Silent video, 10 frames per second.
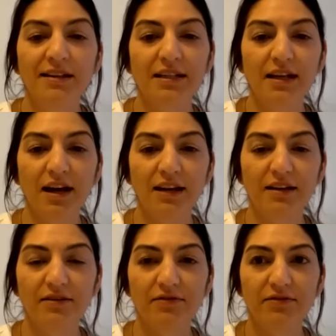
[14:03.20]
to kind
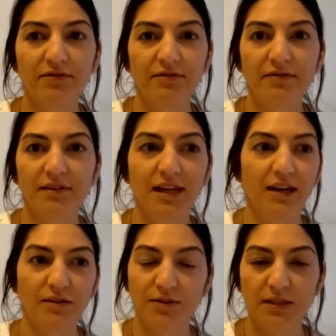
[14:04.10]
of
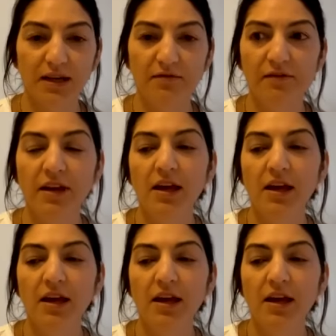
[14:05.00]
get new stuff.